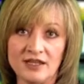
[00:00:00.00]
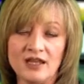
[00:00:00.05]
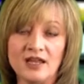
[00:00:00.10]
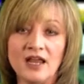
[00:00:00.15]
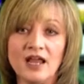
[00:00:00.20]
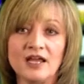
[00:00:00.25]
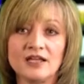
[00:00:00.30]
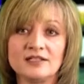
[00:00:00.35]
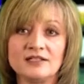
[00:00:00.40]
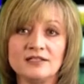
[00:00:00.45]

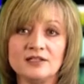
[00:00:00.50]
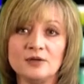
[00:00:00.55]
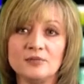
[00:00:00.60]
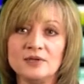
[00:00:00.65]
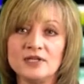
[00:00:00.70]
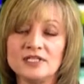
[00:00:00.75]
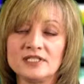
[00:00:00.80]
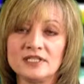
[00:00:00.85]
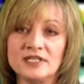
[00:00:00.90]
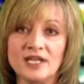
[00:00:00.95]
As the
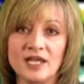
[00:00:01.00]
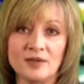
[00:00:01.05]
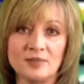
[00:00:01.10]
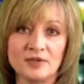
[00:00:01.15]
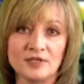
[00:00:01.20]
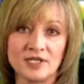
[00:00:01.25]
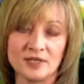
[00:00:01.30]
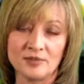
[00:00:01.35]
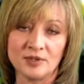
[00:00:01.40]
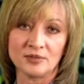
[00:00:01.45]
obesity
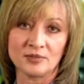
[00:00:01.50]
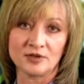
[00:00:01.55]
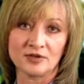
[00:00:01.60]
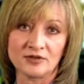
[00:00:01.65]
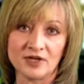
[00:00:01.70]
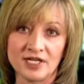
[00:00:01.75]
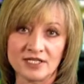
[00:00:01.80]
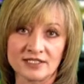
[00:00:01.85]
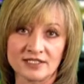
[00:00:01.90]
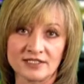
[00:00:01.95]
epidemic
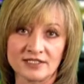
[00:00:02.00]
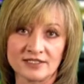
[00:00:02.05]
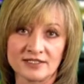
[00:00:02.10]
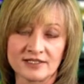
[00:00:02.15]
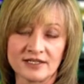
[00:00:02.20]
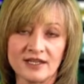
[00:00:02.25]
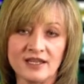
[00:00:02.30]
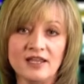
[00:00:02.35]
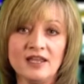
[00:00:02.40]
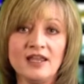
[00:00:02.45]
progresses,
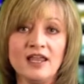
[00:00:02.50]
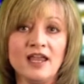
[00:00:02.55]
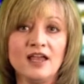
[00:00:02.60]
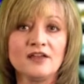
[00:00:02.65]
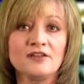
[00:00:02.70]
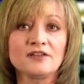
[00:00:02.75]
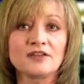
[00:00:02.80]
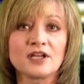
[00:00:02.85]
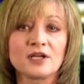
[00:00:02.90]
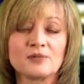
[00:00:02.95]

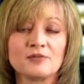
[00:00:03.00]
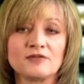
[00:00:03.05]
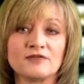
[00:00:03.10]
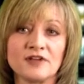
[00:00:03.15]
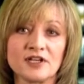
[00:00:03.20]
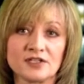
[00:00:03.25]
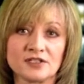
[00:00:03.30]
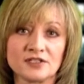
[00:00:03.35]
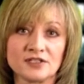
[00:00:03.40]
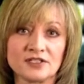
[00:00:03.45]
healthcare
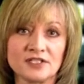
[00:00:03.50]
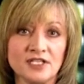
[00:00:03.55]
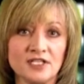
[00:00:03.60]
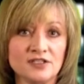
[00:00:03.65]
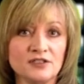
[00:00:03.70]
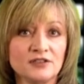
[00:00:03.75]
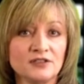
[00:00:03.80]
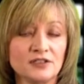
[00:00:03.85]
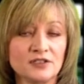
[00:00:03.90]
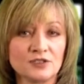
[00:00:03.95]
professionals need to
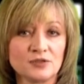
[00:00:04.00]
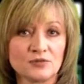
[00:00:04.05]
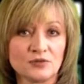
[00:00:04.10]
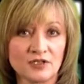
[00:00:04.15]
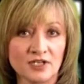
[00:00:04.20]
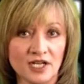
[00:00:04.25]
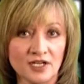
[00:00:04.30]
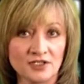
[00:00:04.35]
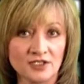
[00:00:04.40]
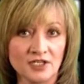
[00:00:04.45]
look toward
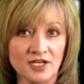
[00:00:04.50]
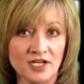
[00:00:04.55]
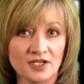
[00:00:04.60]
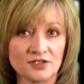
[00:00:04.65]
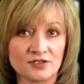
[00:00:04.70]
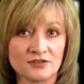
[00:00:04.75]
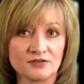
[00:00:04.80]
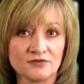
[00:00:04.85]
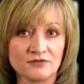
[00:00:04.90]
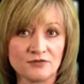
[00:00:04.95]
educational
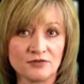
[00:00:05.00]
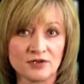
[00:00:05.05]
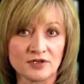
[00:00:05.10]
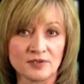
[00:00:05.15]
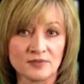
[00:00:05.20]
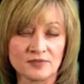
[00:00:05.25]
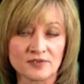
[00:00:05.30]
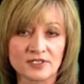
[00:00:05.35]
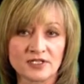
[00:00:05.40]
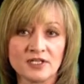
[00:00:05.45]

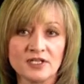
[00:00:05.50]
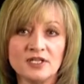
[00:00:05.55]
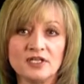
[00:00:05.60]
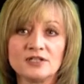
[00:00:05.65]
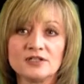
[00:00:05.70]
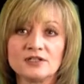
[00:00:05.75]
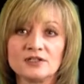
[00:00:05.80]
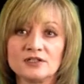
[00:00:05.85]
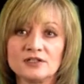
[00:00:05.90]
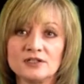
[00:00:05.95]
forums to learn